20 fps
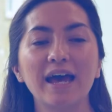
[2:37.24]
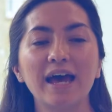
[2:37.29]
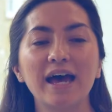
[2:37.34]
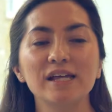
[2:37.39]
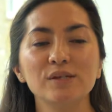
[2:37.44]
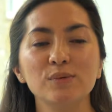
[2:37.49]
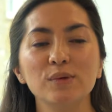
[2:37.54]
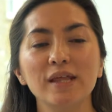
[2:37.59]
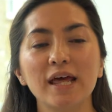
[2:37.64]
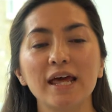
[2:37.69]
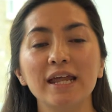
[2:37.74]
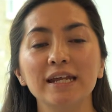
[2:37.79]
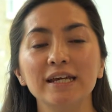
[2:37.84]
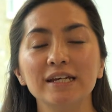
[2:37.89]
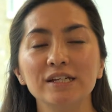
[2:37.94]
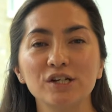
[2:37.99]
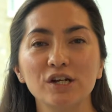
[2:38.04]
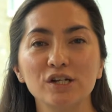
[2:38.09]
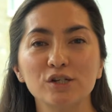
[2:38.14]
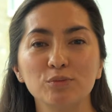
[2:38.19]
As with
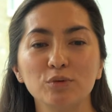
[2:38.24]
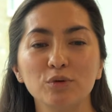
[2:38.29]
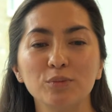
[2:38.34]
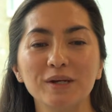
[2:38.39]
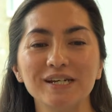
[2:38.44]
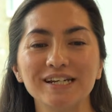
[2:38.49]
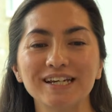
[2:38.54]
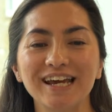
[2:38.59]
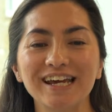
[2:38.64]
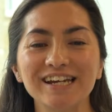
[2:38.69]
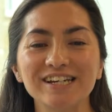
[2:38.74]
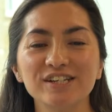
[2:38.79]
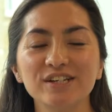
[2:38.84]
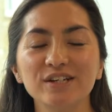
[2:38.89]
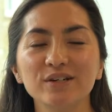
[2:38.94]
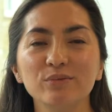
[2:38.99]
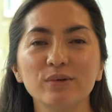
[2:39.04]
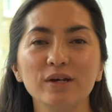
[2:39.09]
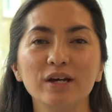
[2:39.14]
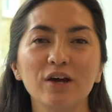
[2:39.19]
any injectable
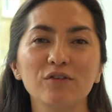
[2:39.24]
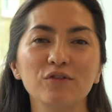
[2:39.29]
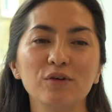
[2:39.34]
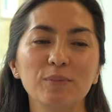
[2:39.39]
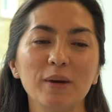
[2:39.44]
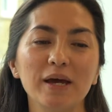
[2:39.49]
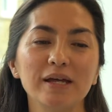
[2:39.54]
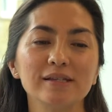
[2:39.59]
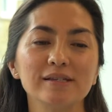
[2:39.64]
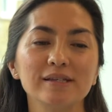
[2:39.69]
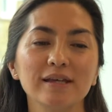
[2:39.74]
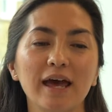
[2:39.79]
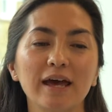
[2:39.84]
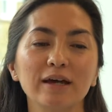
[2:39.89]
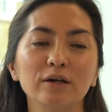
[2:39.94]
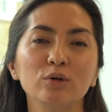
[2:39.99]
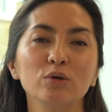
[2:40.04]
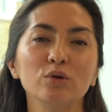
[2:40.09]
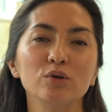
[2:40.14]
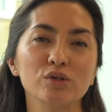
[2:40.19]
medication, Wegovy pens
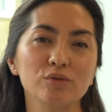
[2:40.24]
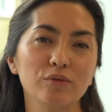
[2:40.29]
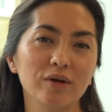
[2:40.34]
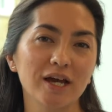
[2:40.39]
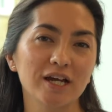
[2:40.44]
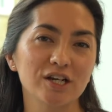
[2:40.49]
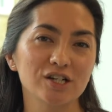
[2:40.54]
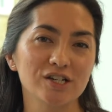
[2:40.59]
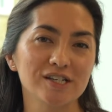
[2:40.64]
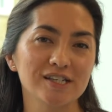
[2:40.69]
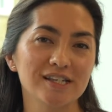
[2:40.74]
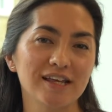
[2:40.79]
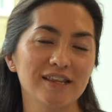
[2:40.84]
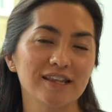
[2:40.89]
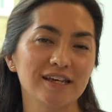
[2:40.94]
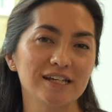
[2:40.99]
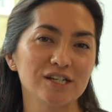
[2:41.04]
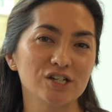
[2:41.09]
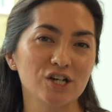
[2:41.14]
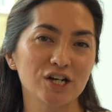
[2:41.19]
can cause reactions at
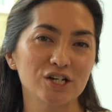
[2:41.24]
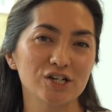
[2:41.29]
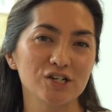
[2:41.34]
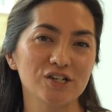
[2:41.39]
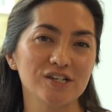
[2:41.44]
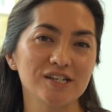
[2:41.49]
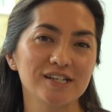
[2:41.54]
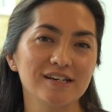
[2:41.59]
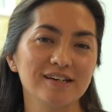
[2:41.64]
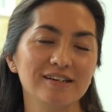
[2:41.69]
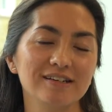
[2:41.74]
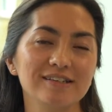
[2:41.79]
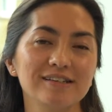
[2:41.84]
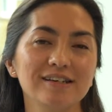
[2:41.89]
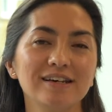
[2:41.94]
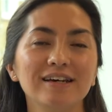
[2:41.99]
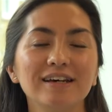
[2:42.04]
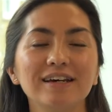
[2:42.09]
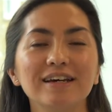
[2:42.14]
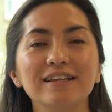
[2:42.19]
the injection site.
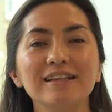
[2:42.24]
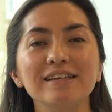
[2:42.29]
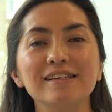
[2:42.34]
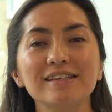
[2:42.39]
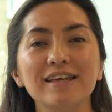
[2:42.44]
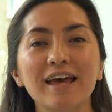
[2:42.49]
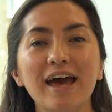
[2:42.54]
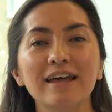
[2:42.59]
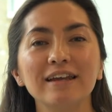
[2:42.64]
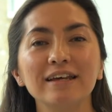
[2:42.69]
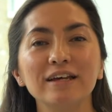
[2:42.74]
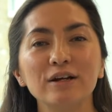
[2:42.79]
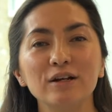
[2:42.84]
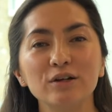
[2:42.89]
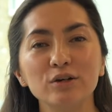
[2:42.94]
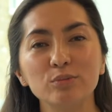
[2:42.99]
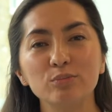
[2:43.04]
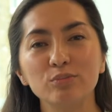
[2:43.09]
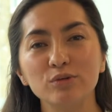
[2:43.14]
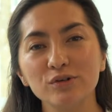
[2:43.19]
This can
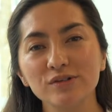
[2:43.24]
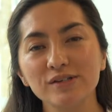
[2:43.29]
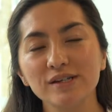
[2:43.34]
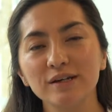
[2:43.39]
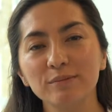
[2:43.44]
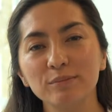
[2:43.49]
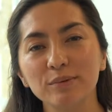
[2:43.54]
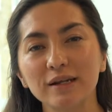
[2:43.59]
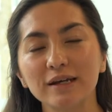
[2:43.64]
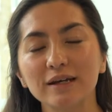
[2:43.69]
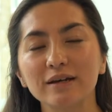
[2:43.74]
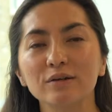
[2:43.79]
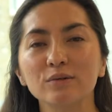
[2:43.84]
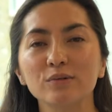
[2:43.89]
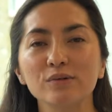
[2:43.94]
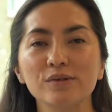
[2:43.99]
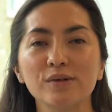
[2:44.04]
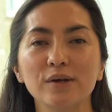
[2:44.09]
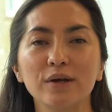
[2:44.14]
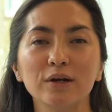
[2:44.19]
include bruising, but it can
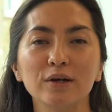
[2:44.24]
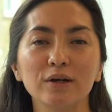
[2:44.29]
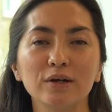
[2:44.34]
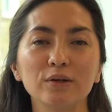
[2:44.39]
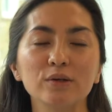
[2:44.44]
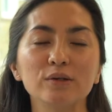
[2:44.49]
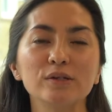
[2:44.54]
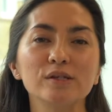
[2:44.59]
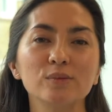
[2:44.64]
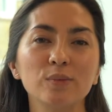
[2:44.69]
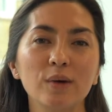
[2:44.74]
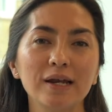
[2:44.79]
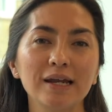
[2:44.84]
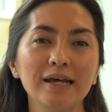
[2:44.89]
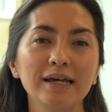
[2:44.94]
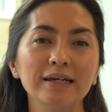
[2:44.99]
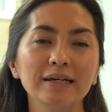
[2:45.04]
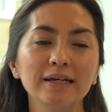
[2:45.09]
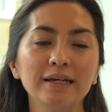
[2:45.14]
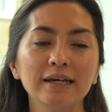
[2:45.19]
also include
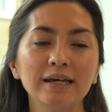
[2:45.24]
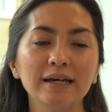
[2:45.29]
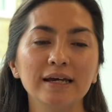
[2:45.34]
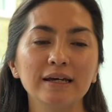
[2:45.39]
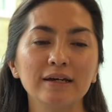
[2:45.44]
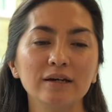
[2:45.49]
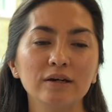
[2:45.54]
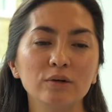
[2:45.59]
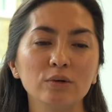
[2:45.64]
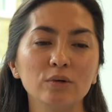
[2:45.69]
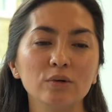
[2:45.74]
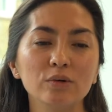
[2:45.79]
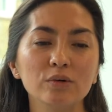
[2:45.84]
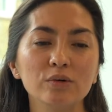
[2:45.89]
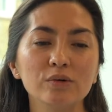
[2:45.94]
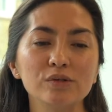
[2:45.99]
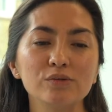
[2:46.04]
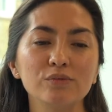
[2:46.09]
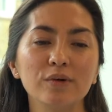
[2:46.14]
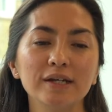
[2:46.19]
swelling. It can
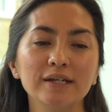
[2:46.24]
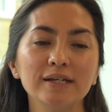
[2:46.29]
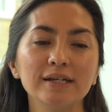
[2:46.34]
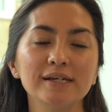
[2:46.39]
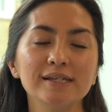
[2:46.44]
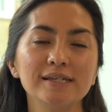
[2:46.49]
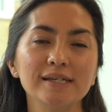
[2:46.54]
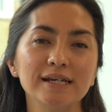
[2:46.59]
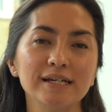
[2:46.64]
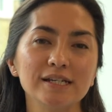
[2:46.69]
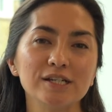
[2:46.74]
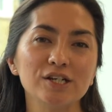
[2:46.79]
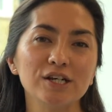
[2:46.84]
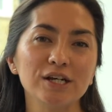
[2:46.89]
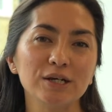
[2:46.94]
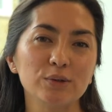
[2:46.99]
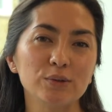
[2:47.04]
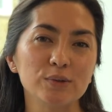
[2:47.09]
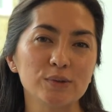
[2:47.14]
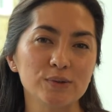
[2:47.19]
cause redness,
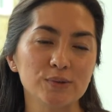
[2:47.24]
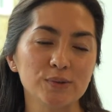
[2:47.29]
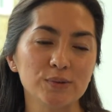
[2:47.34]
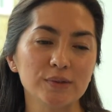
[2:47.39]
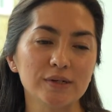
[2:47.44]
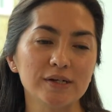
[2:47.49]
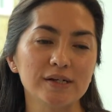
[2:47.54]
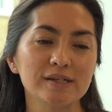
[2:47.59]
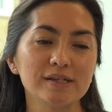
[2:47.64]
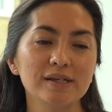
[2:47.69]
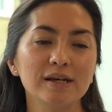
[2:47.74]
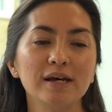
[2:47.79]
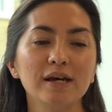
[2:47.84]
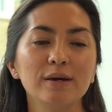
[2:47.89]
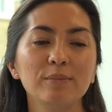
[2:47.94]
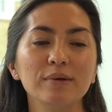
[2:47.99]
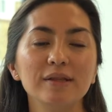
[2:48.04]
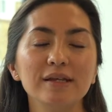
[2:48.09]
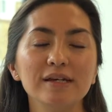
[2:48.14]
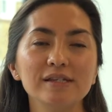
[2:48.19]
itching, or soreness.
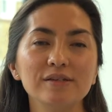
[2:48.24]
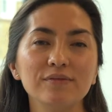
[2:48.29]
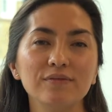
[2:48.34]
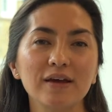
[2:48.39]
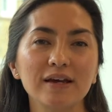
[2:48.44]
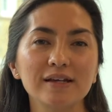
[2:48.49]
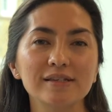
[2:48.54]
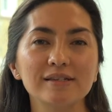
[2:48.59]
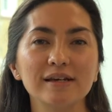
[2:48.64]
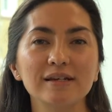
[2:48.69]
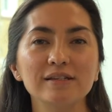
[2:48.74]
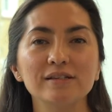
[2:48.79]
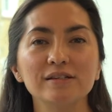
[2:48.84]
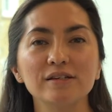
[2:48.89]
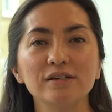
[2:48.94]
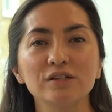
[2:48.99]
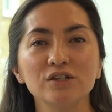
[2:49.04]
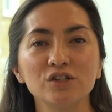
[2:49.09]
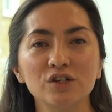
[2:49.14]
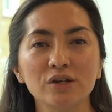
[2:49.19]
But these effects tend
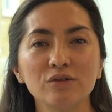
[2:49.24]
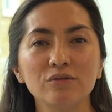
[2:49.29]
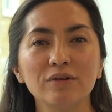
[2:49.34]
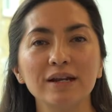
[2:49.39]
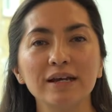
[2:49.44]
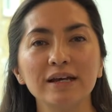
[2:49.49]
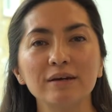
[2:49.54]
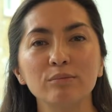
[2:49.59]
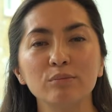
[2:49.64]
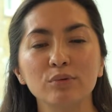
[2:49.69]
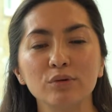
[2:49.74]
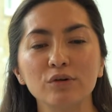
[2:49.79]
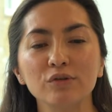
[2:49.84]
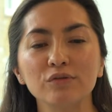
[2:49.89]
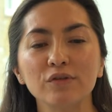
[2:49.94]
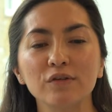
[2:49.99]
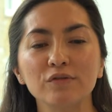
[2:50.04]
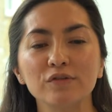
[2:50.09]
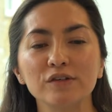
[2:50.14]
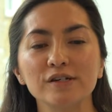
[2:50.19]
to generally
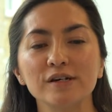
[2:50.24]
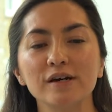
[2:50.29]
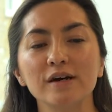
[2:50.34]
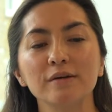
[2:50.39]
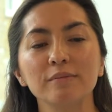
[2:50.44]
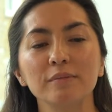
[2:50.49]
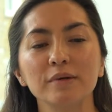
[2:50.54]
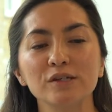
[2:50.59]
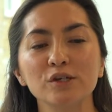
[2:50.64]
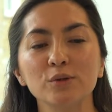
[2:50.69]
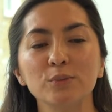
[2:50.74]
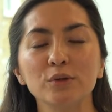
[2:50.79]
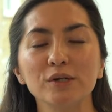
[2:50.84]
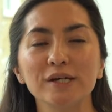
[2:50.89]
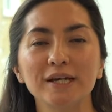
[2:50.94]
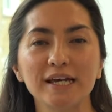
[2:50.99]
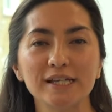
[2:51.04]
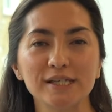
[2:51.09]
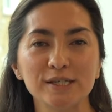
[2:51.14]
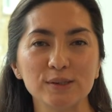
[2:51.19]
improve over time as your
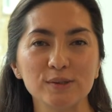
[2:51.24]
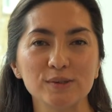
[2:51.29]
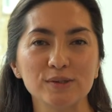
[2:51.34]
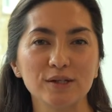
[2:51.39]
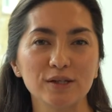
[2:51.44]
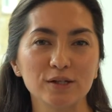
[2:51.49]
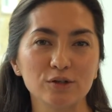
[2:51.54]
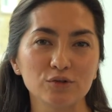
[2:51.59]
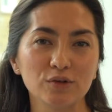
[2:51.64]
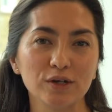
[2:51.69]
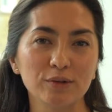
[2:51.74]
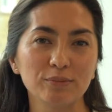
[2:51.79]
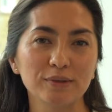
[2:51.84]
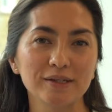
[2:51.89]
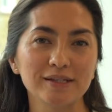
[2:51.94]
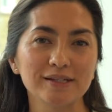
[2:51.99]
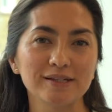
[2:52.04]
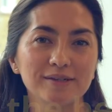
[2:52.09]
body gets used to the treatment.